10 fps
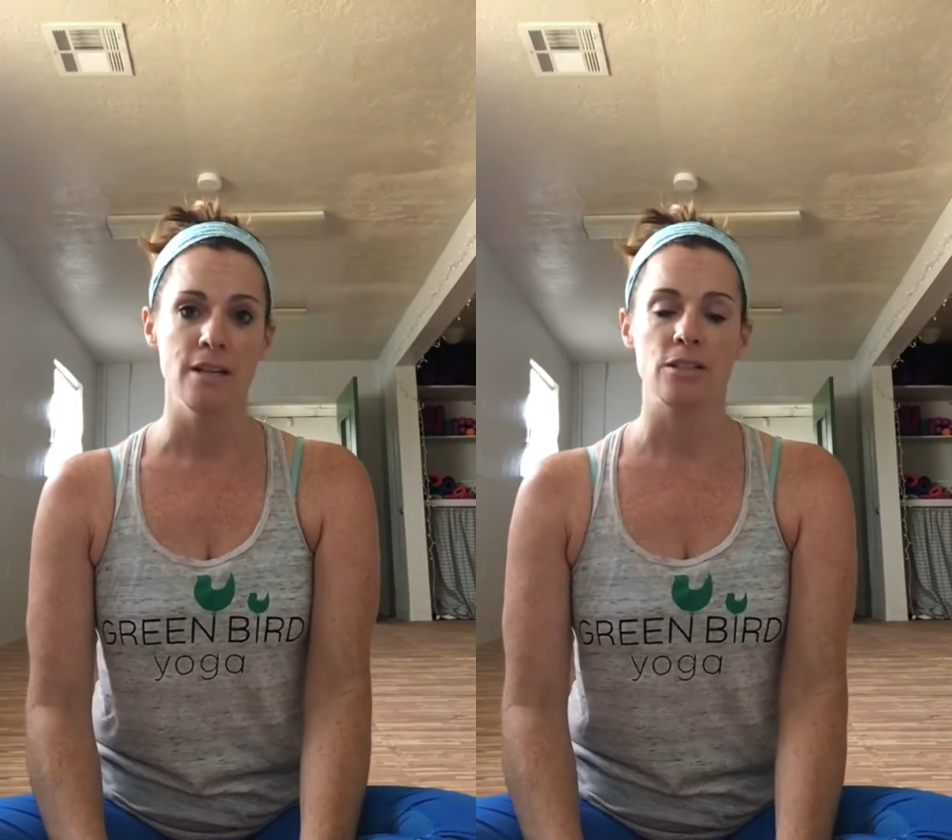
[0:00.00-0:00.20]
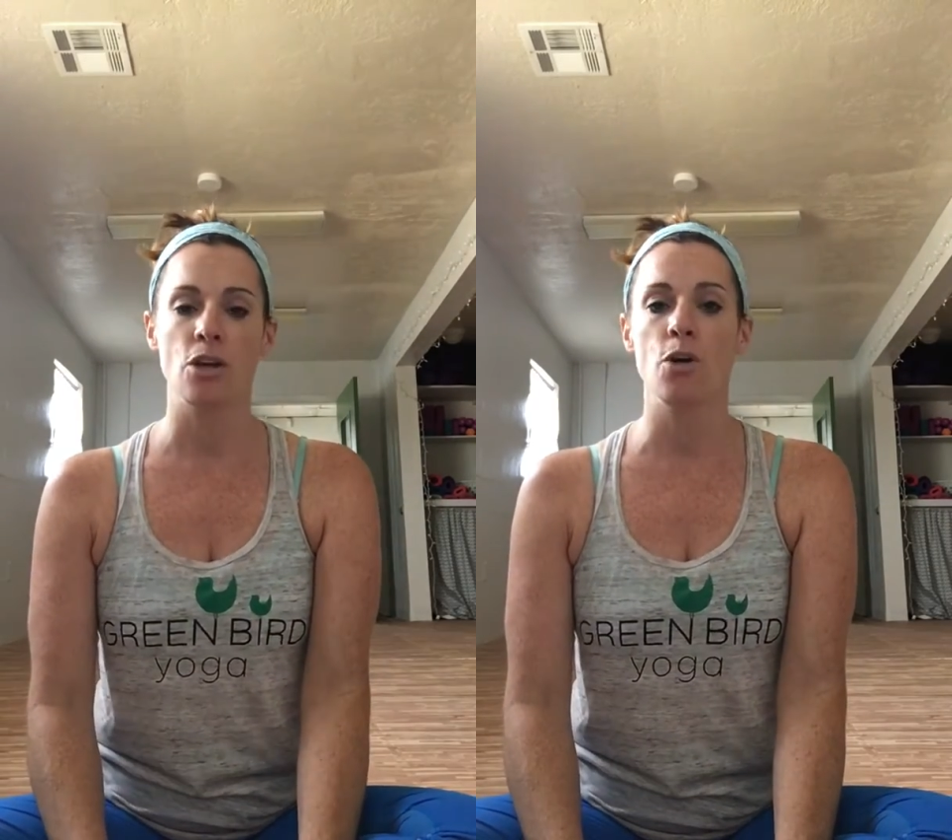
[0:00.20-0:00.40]

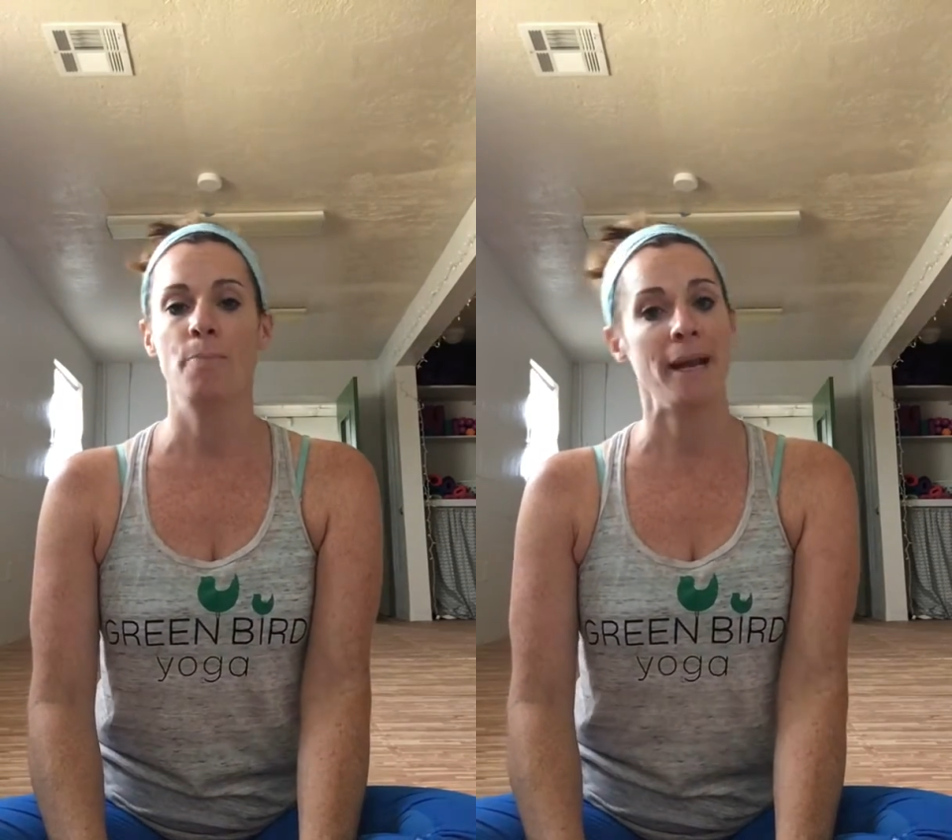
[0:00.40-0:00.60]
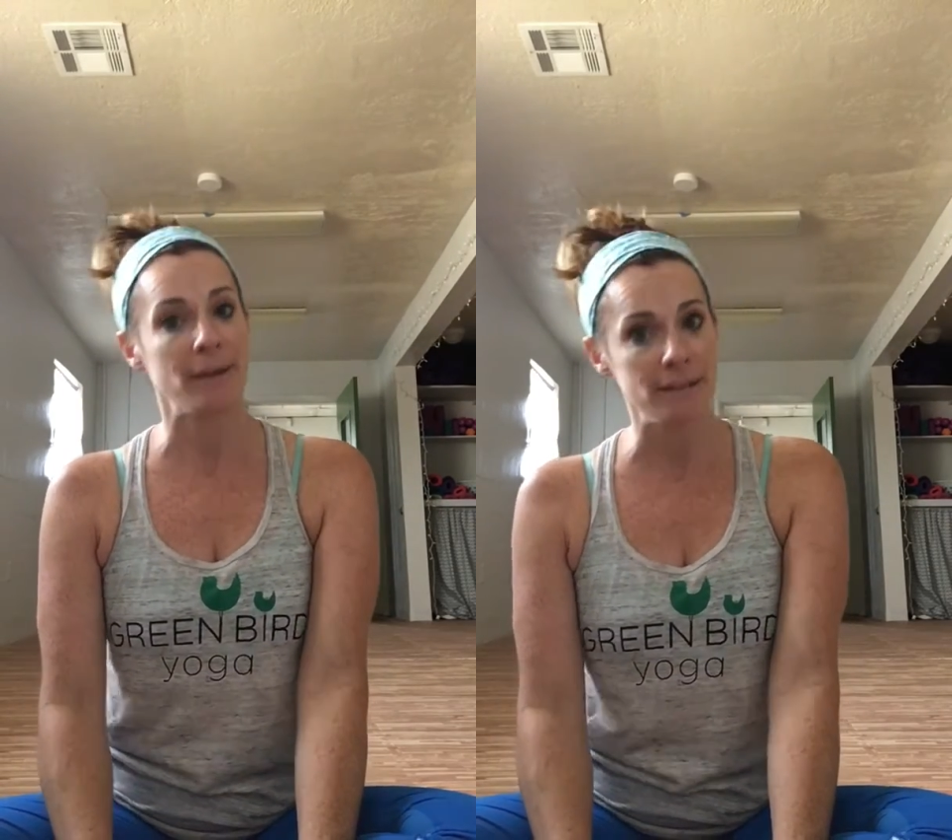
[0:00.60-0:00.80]
So
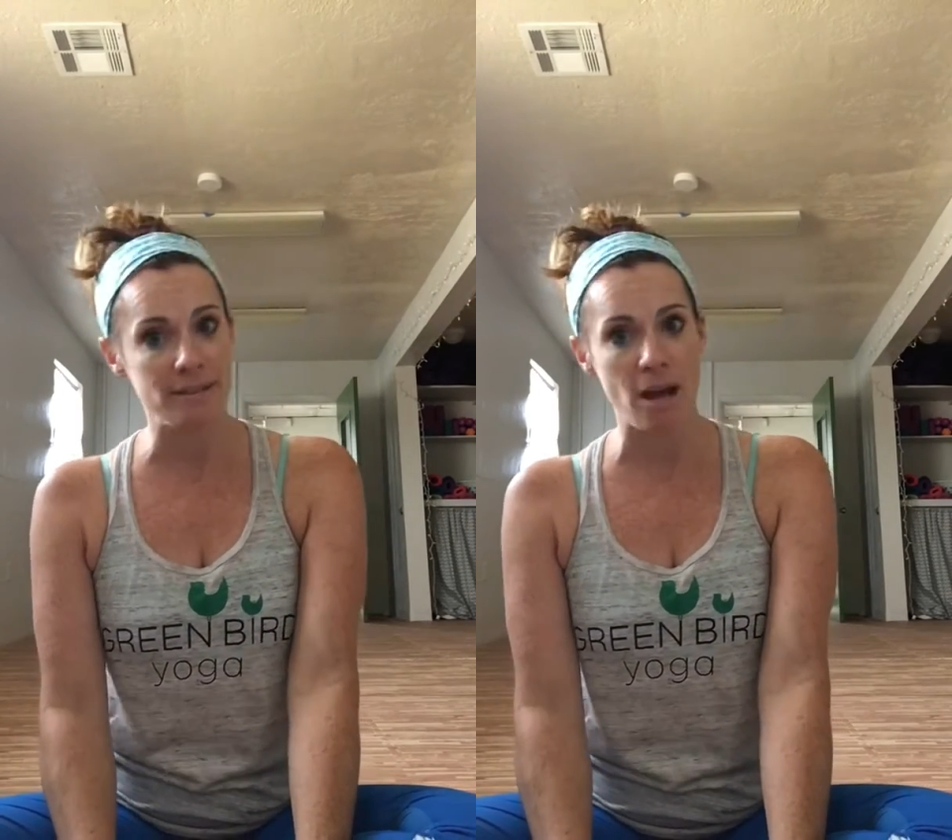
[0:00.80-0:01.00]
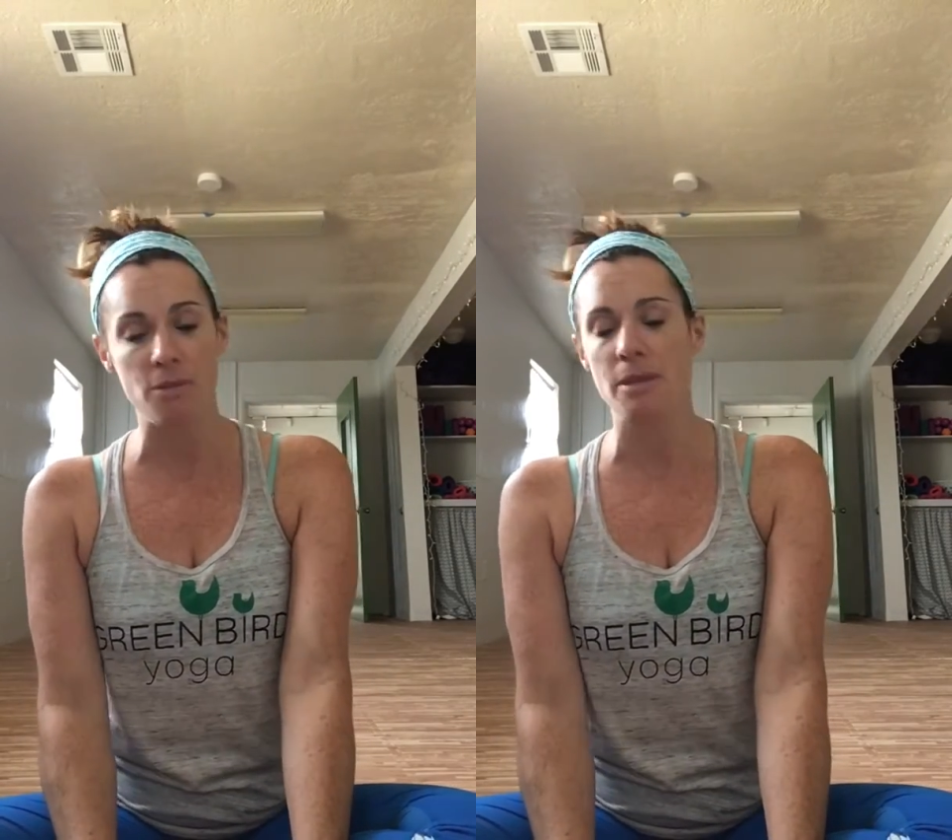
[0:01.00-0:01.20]
parents
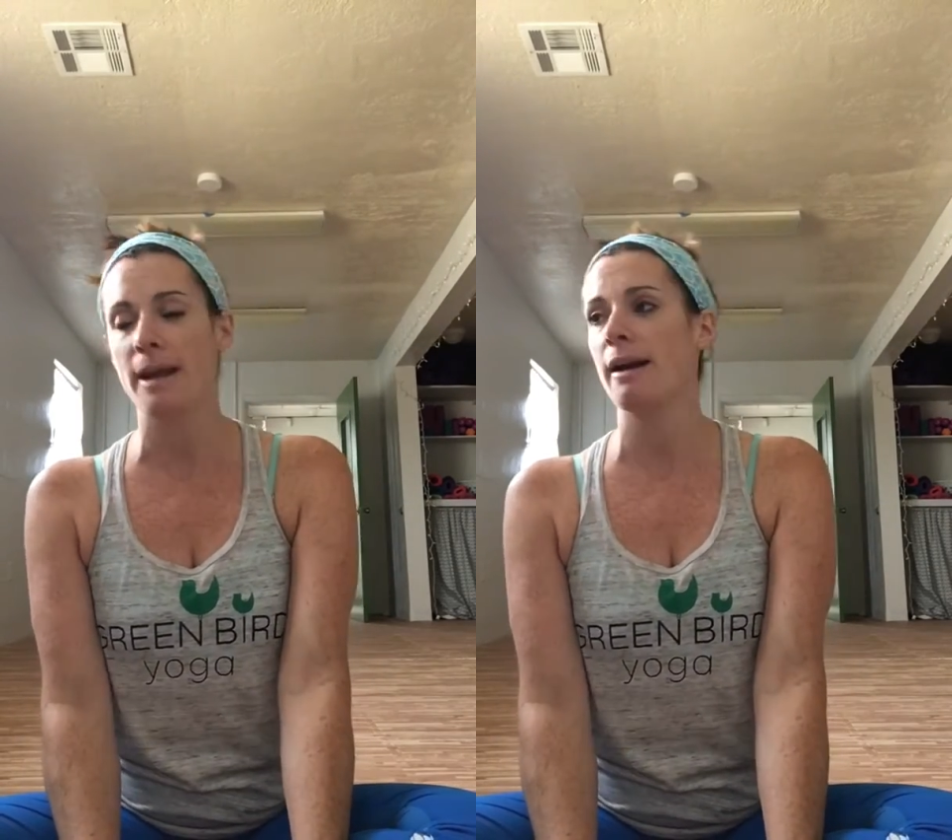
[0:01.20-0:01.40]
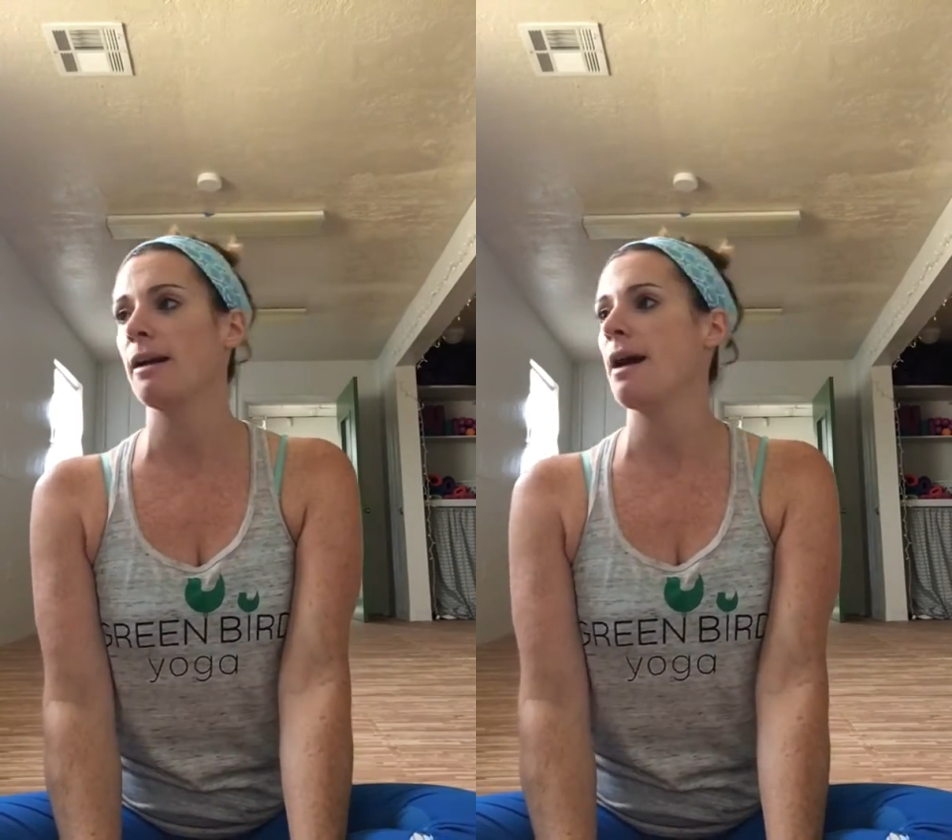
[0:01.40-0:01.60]
out
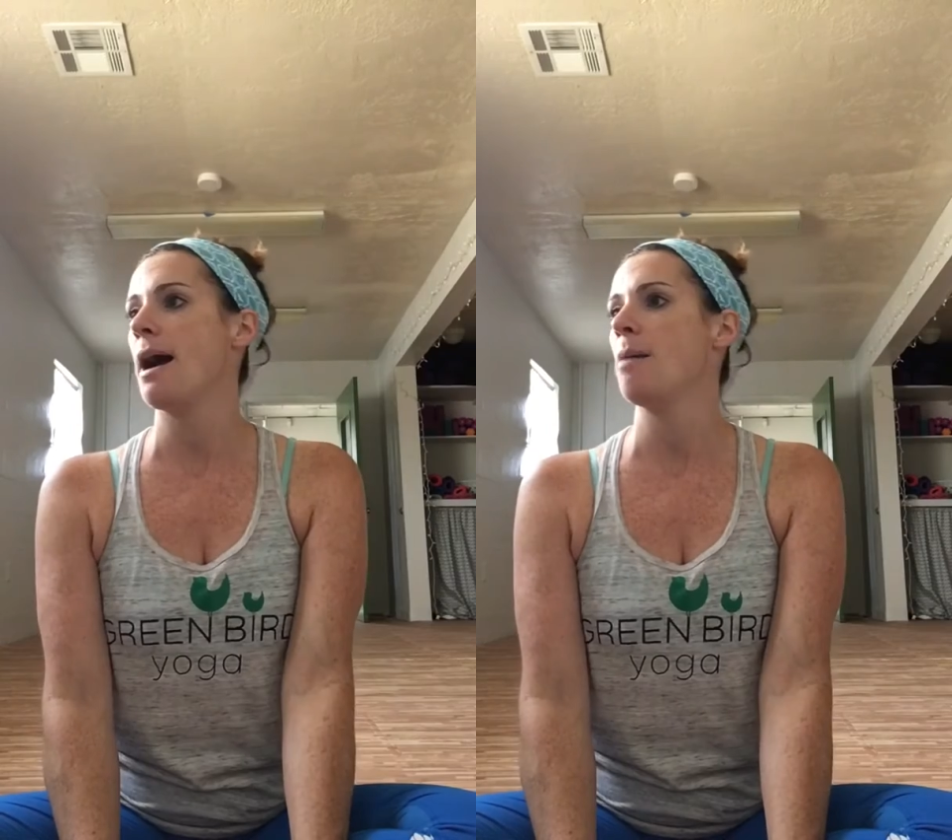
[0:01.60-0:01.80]
there,